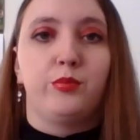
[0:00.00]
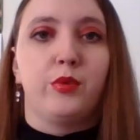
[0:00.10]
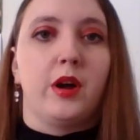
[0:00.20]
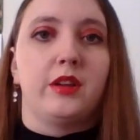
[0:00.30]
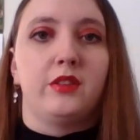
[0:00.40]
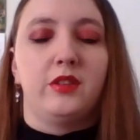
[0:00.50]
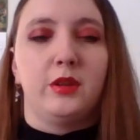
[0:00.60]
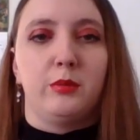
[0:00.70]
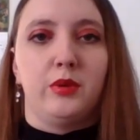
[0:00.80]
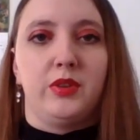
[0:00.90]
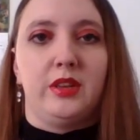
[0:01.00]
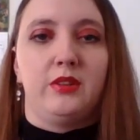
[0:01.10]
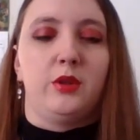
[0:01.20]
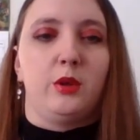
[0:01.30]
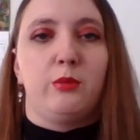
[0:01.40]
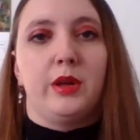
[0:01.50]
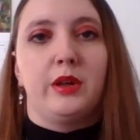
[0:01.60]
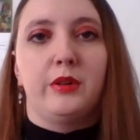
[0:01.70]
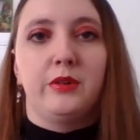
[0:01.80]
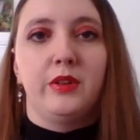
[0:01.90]
brought to the movie so
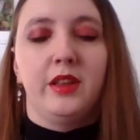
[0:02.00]
well.